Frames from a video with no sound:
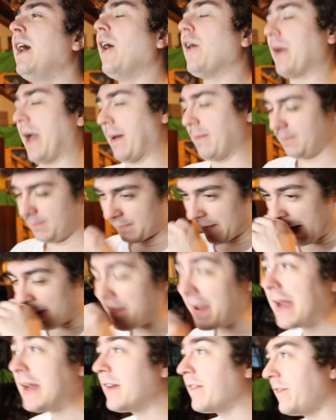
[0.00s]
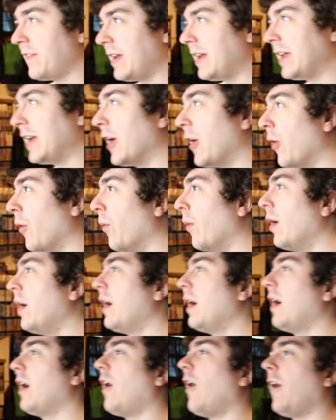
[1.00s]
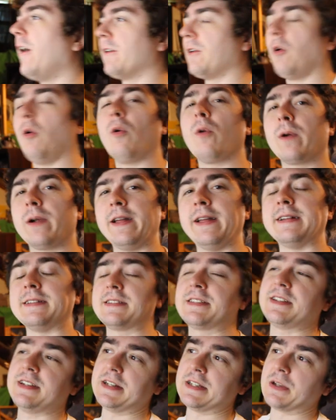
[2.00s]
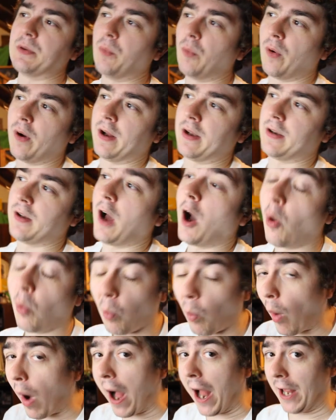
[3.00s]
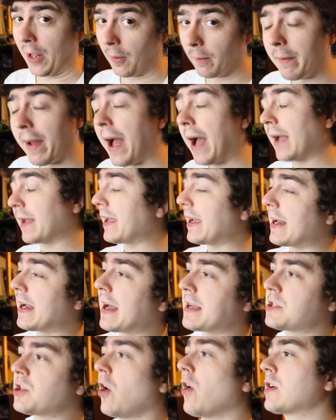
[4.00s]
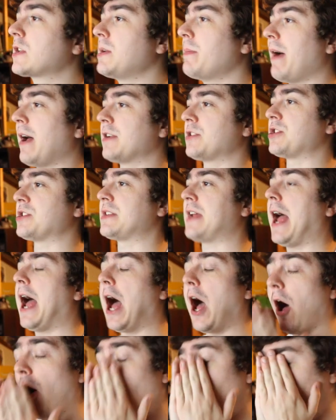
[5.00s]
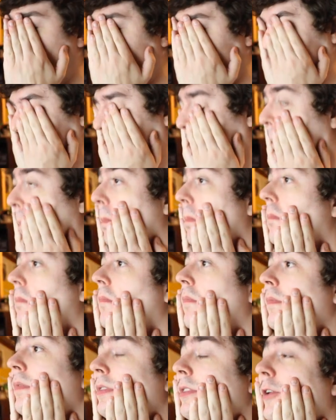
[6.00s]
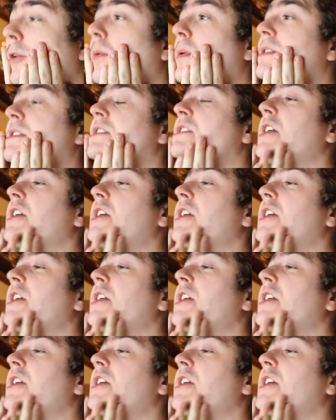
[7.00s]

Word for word: oh yeah. I made a video on Orient season one a while back, and I talked about just how there was